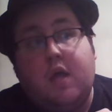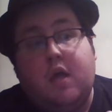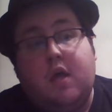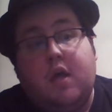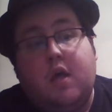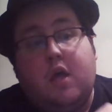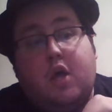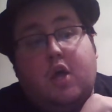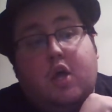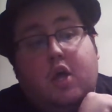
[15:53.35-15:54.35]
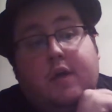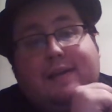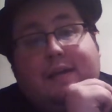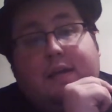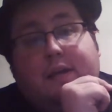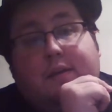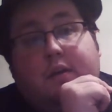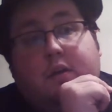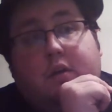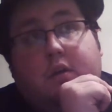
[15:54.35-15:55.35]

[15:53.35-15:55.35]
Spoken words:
[no speech]